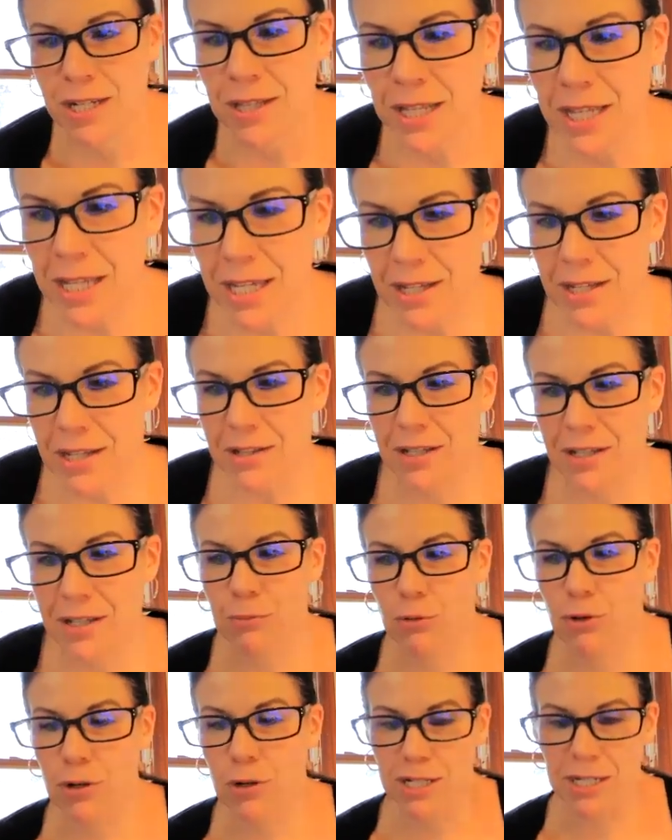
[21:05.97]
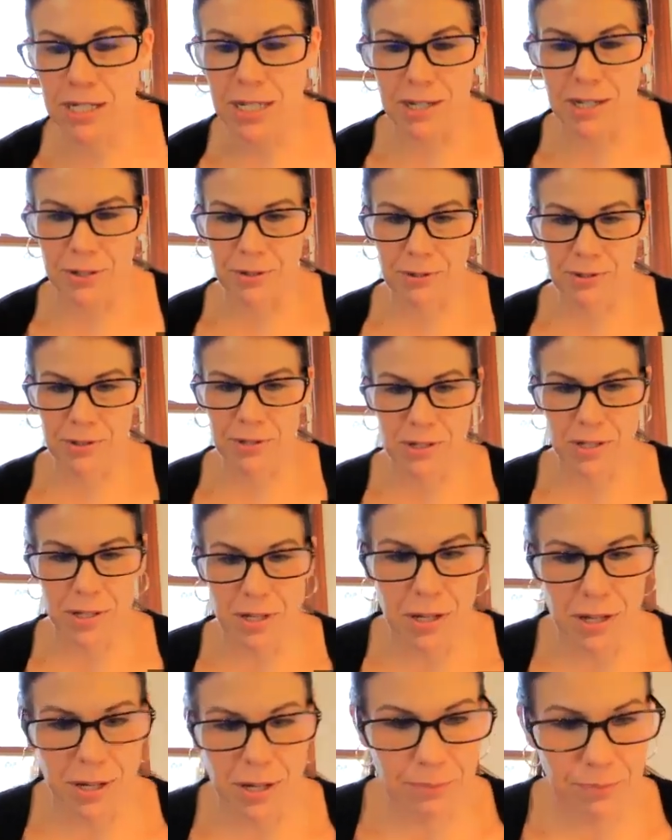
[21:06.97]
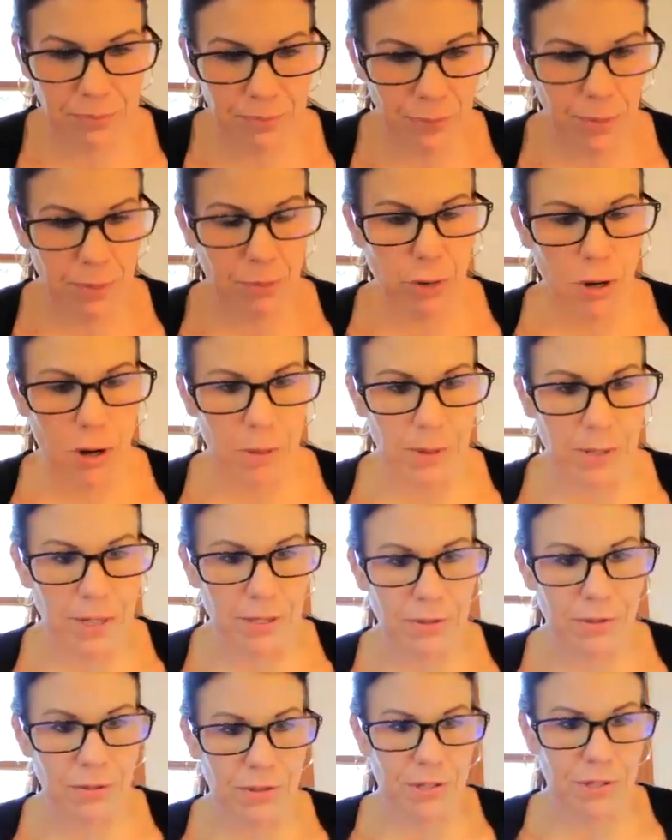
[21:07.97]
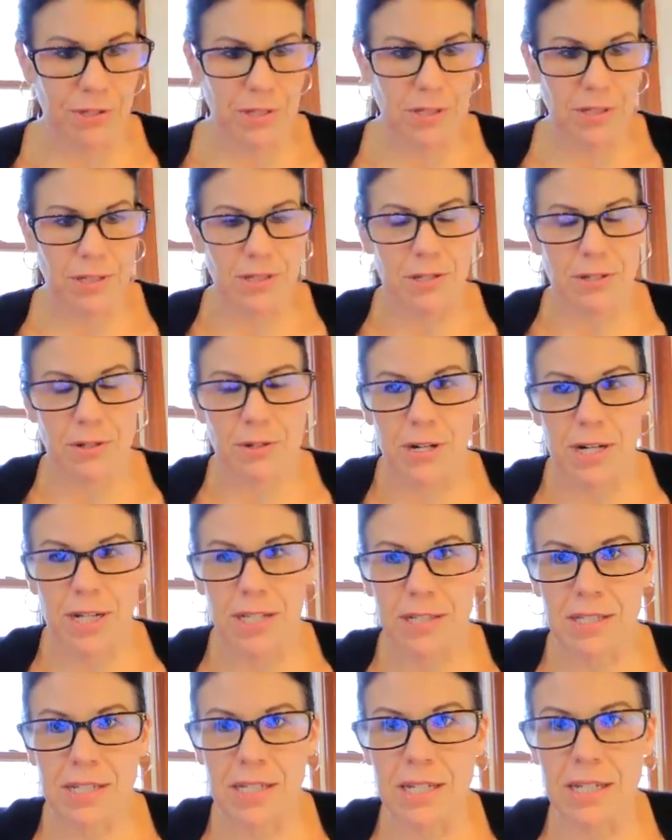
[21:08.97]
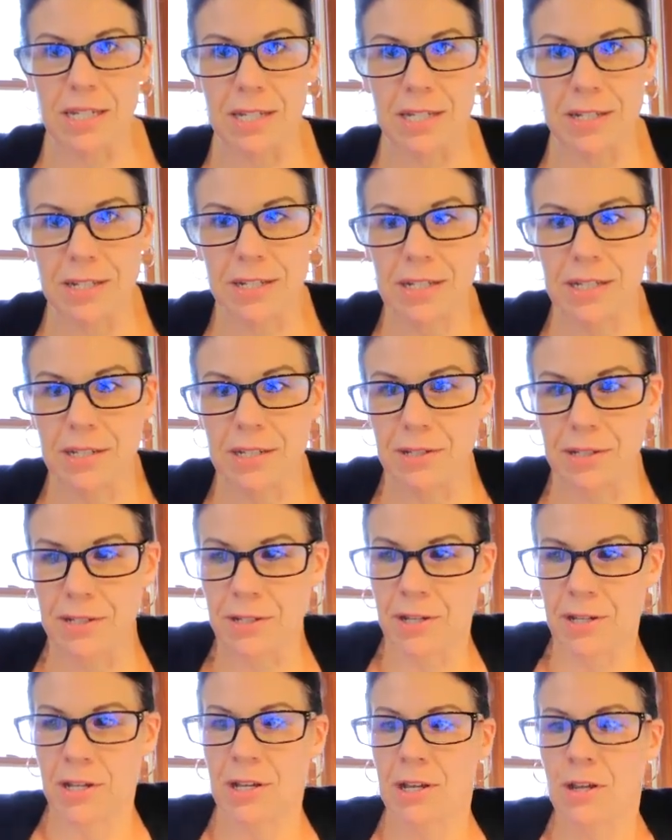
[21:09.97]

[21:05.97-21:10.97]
they had in Morgantown, properties are just crazy, and he